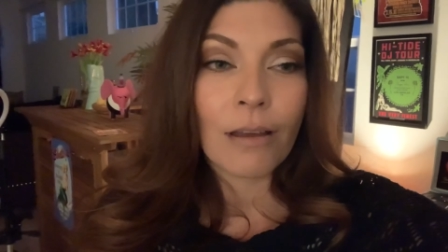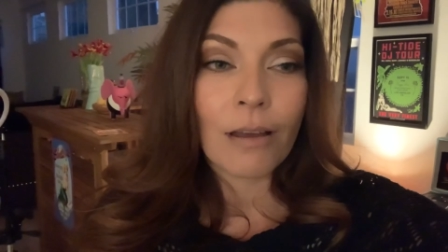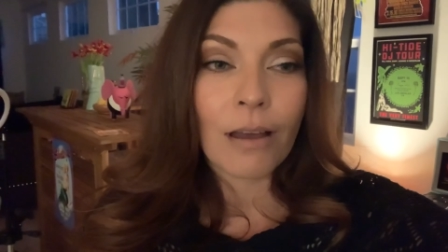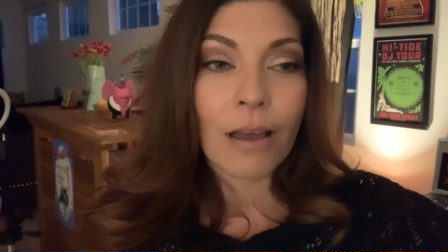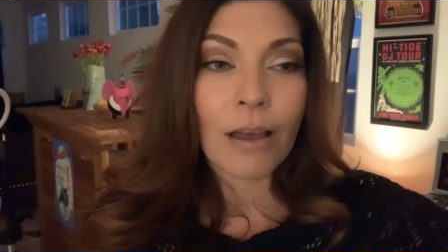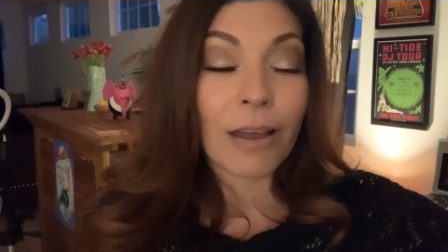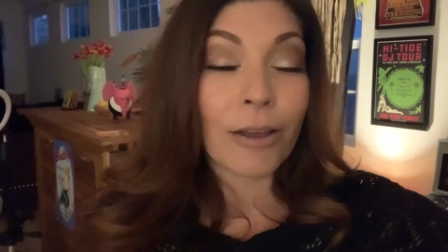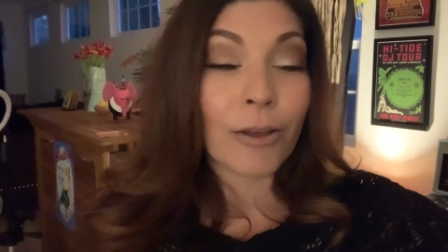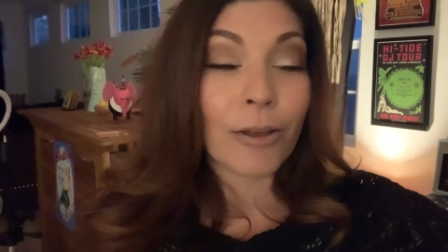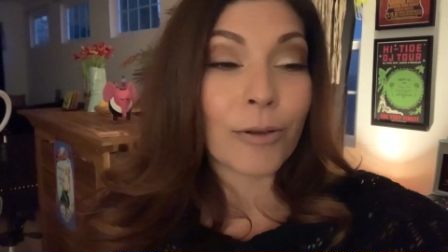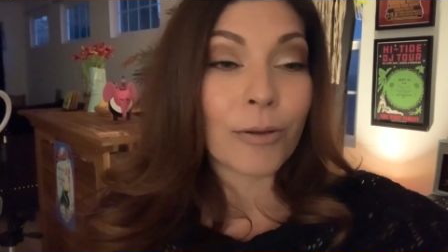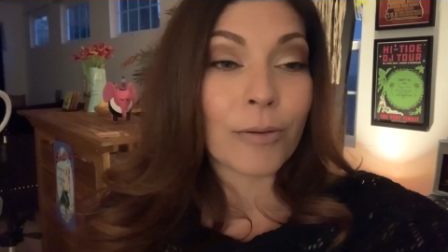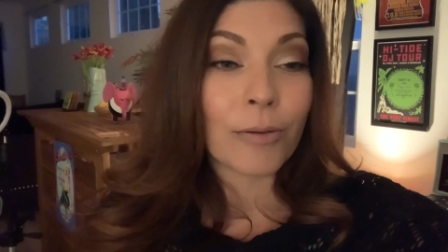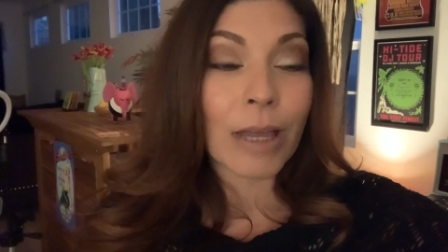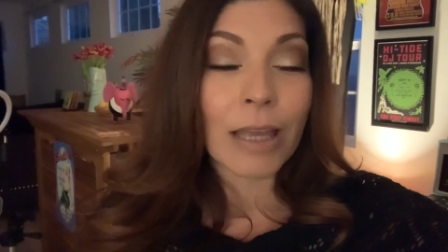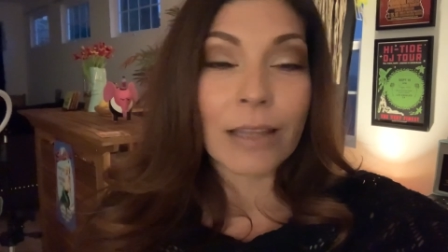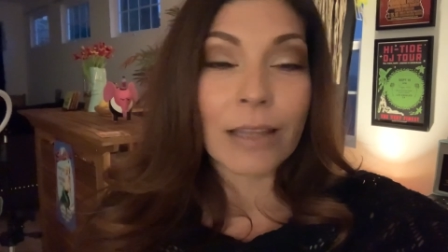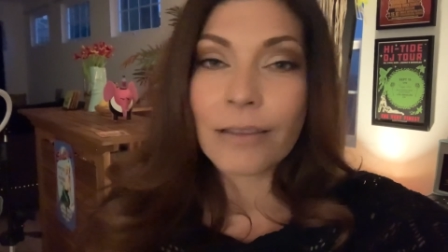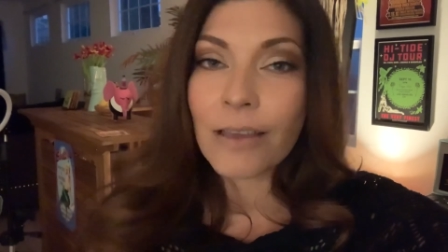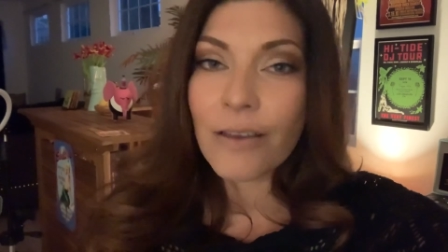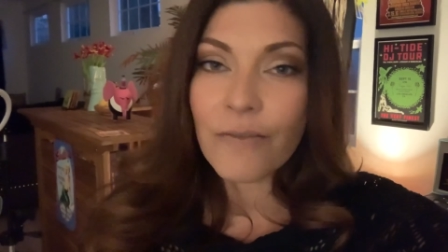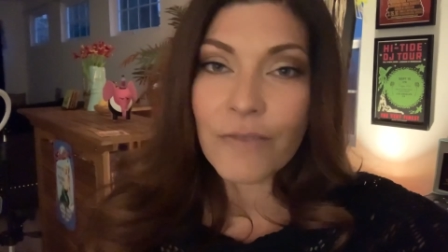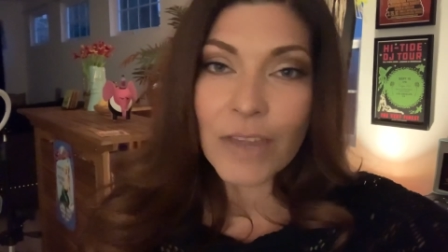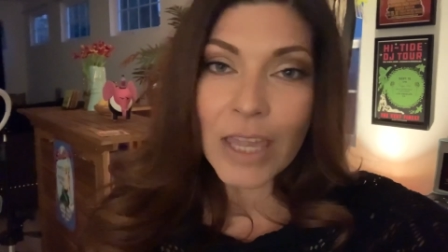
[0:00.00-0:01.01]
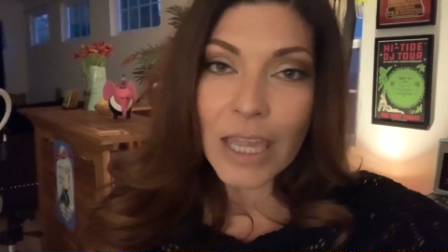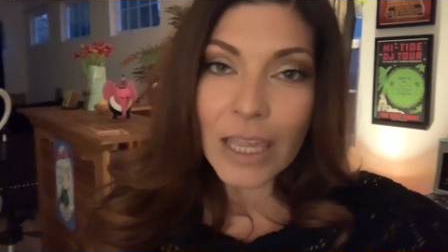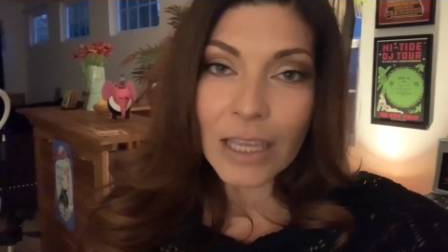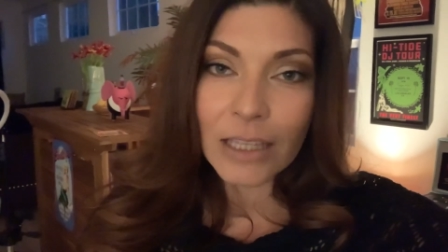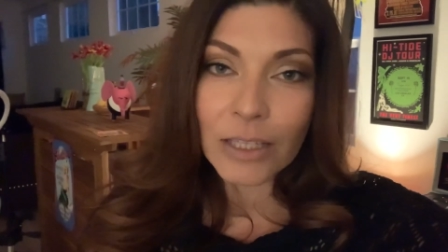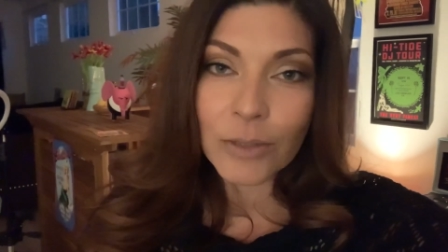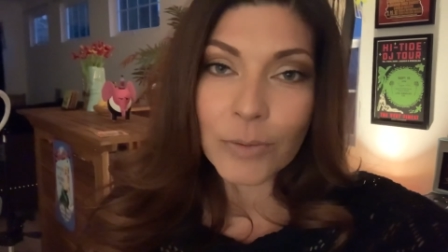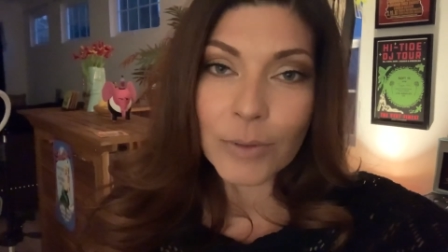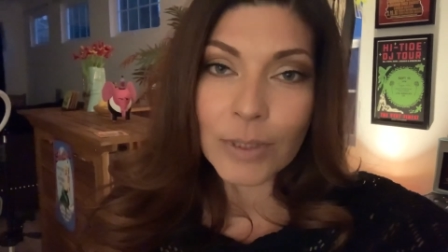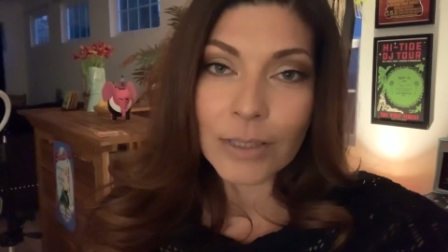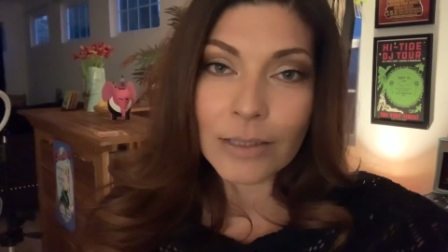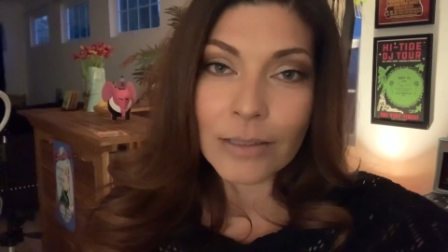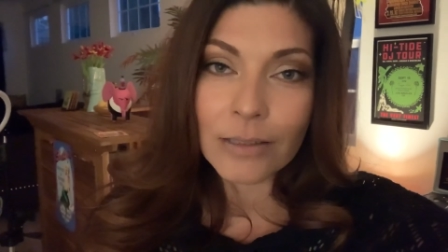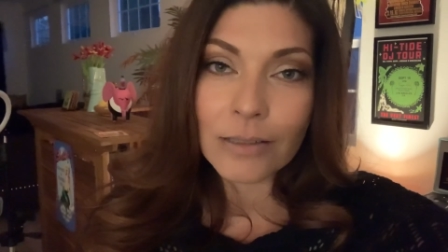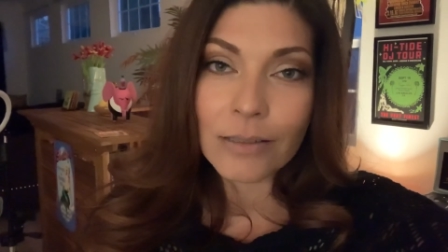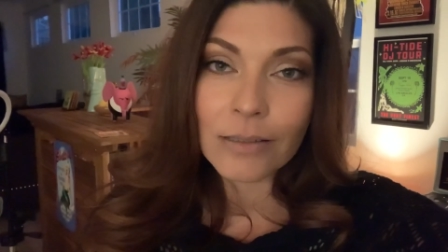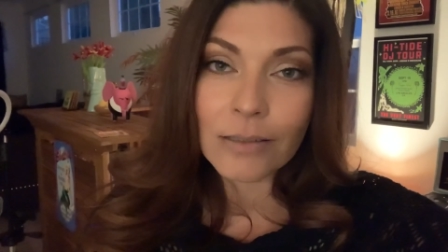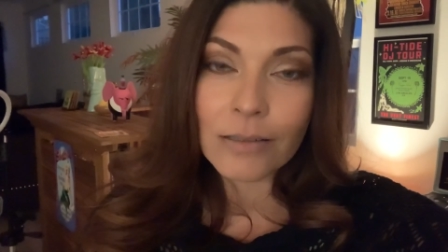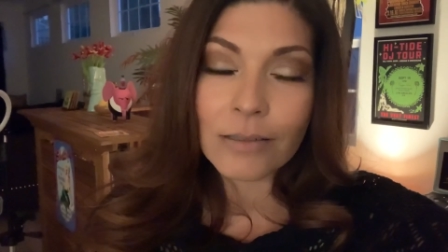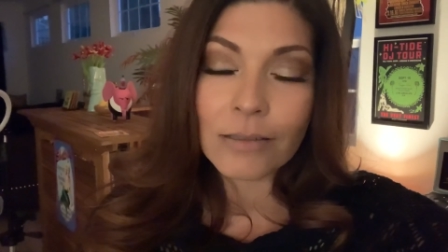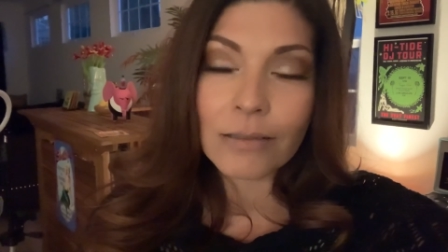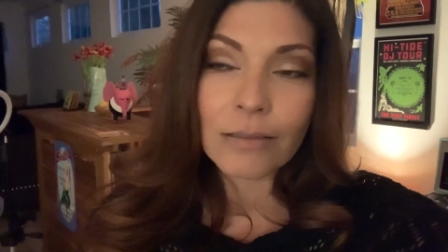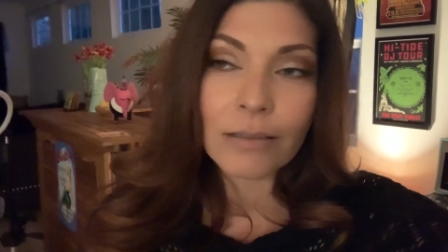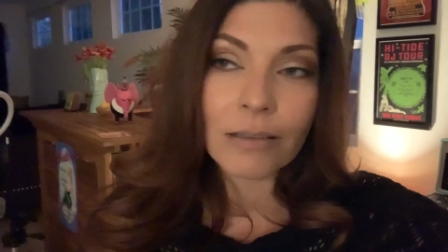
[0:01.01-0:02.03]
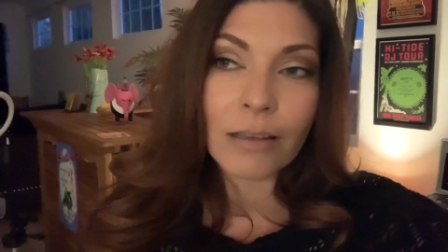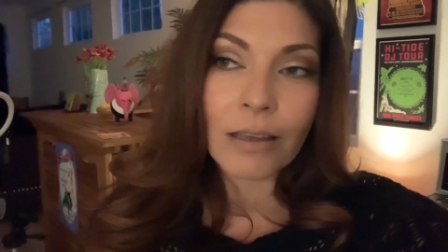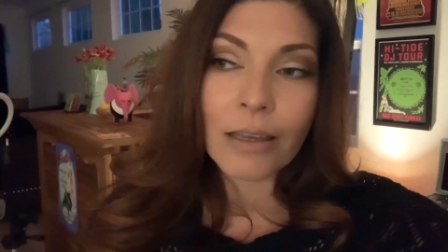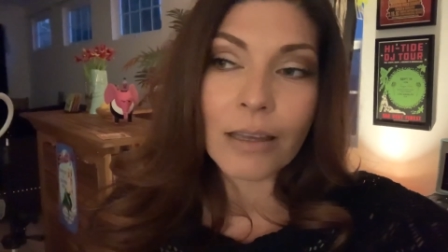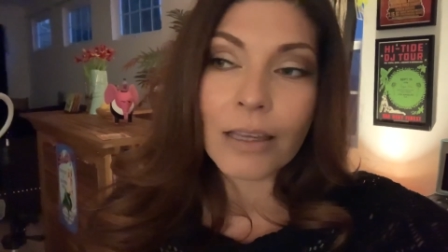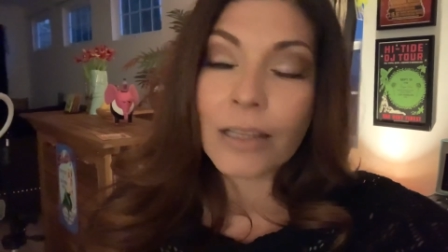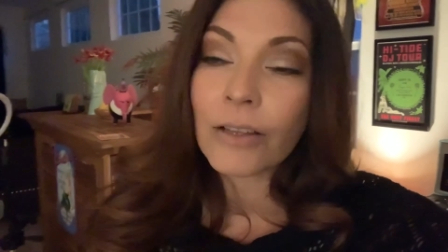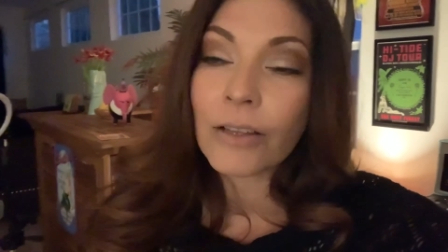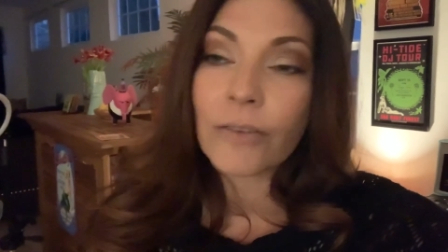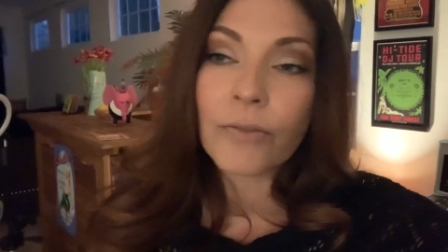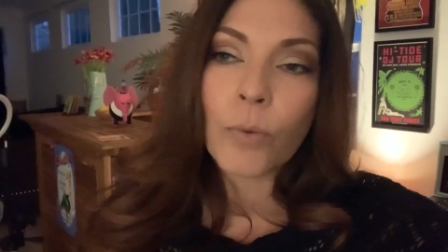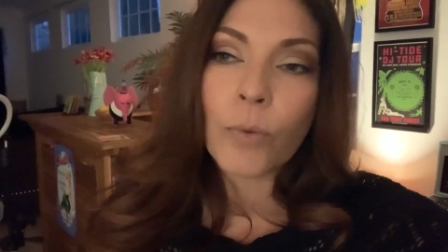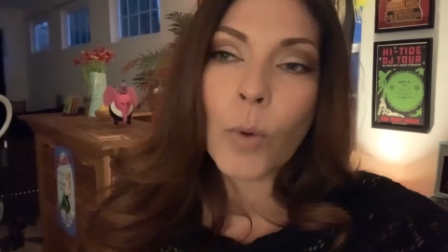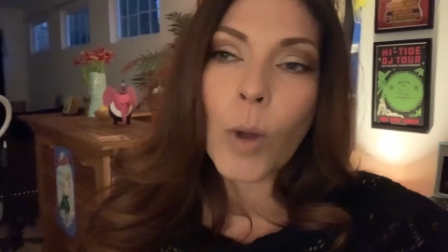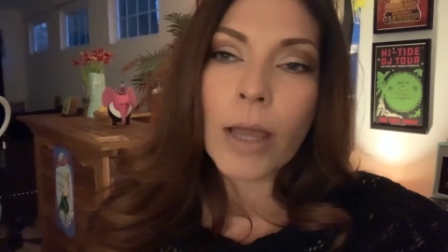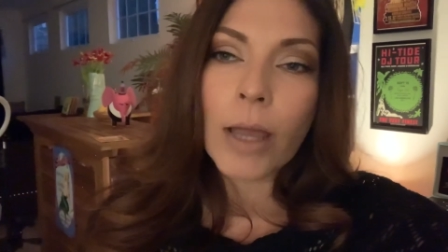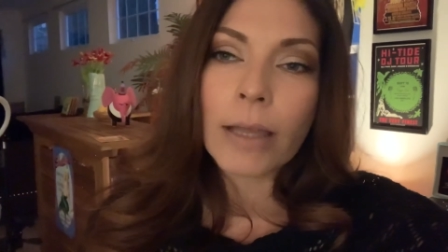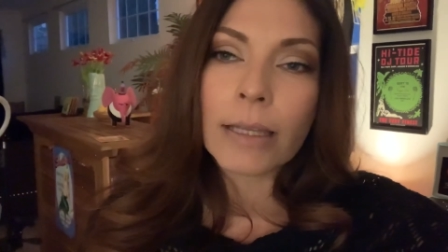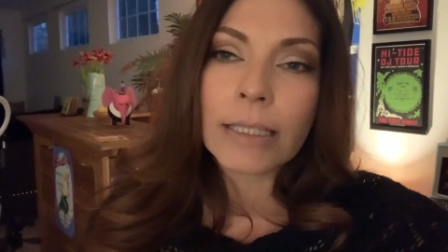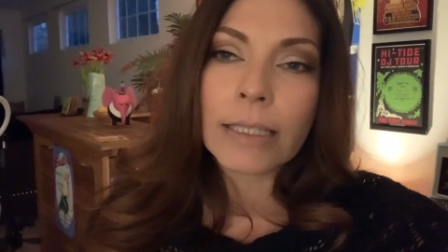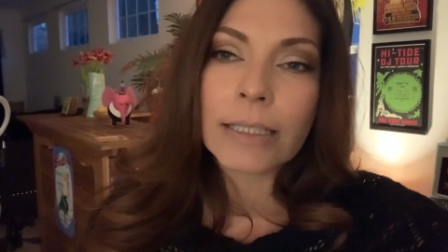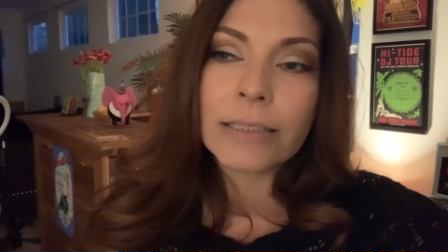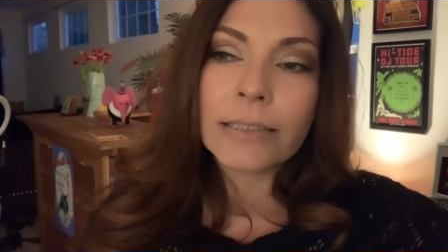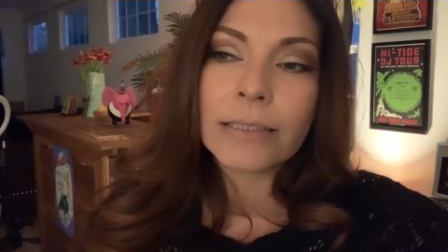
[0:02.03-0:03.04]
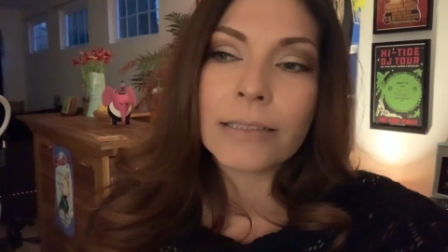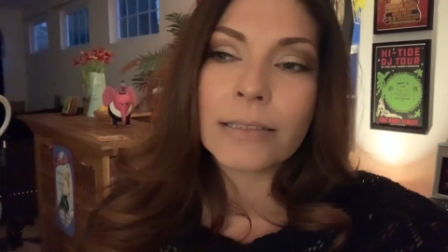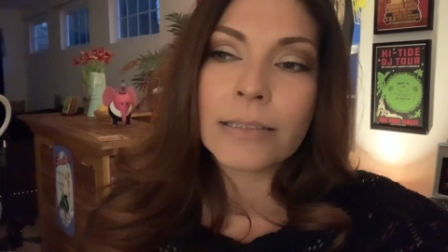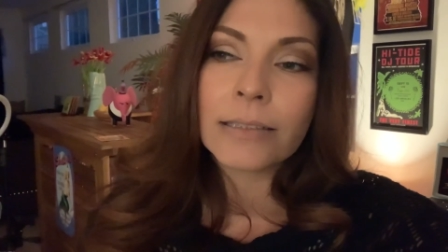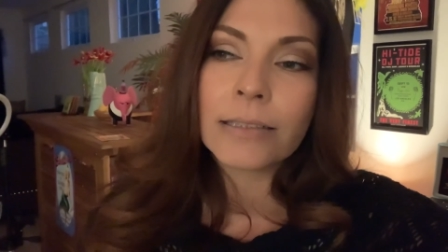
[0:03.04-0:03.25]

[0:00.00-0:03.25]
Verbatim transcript: Uh, I love cannabis. I love wine.